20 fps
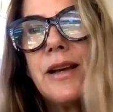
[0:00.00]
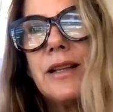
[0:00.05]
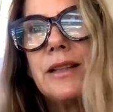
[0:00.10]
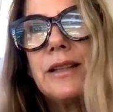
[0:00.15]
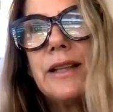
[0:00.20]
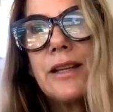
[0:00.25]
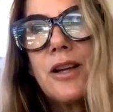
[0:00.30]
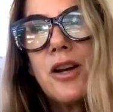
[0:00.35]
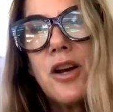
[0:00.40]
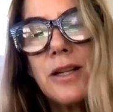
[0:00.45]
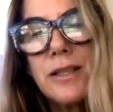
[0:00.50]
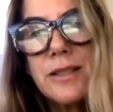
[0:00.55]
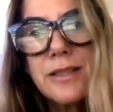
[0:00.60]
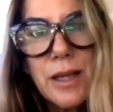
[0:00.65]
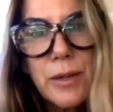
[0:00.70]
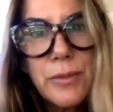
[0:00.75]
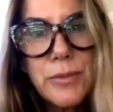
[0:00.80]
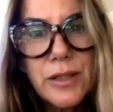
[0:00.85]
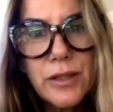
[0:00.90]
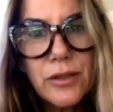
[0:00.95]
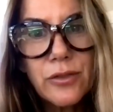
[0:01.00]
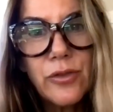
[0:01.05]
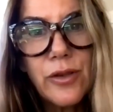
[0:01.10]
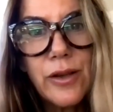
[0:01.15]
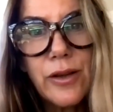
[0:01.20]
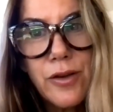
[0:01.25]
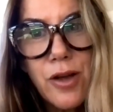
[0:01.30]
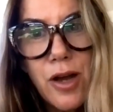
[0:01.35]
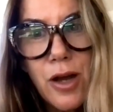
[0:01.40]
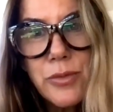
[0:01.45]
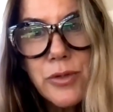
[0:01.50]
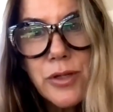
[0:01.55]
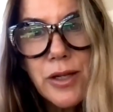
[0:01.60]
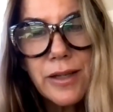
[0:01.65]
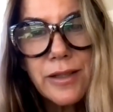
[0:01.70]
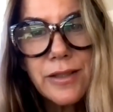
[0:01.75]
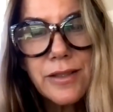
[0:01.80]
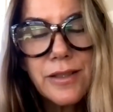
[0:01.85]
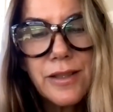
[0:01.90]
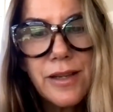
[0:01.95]
Lit Concept is found
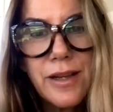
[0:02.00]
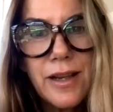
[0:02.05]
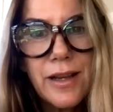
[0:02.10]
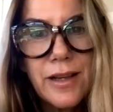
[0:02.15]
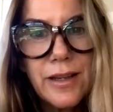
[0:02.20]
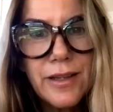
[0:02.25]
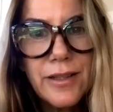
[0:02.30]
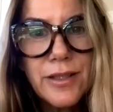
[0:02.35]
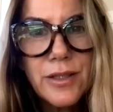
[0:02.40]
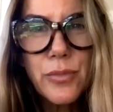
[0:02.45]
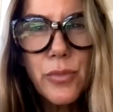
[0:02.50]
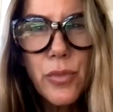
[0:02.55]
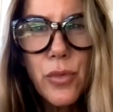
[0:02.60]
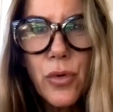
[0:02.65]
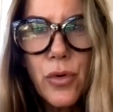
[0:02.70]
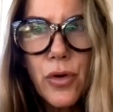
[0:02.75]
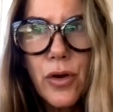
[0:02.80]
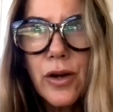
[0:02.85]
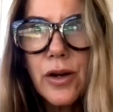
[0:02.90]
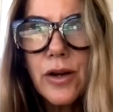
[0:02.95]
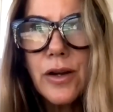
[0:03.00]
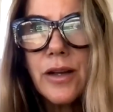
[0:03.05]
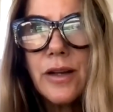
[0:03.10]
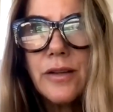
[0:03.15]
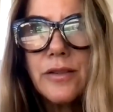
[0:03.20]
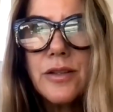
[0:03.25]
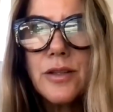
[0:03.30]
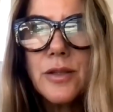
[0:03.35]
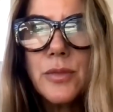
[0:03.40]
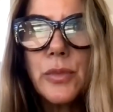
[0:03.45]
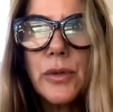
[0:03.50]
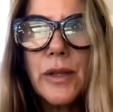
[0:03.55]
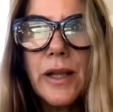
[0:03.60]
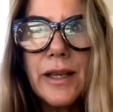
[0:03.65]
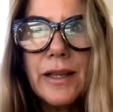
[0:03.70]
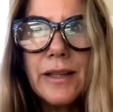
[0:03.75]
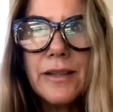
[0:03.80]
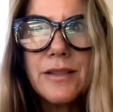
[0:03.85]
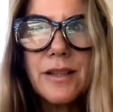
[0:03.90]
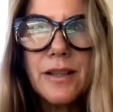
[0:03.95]
objects, and it's more
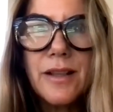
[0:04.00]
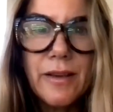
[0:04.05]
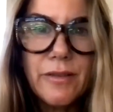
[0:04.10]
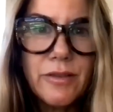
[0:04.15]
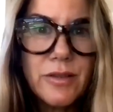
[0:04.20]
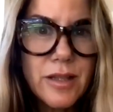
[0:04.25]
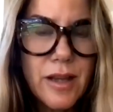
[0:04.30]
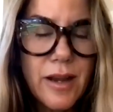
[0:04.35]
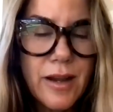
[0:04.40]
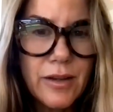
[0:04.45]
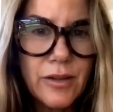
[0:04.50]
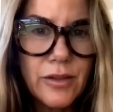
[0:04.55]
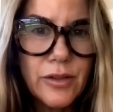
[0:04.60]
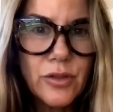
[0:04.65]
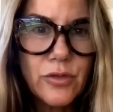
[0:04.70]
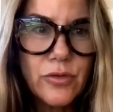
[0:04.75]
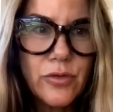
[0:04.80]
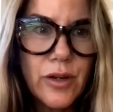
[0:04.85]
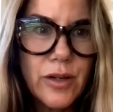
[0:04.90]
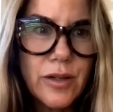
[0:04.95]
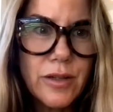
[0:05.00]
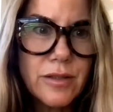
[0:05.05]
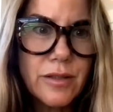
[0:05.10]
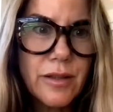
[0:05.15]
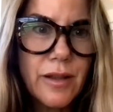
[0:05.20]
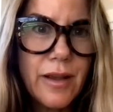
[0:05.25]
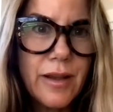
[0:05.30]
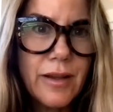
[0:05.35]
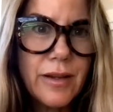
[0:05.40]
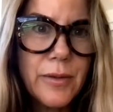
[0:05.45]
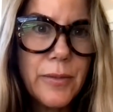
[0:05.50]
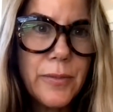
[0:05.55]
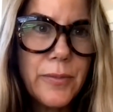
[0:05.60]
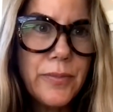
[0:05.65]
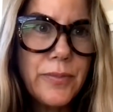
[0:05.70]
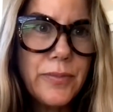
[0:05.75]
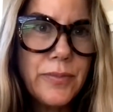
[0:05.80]
displaying as lifestyle as far as like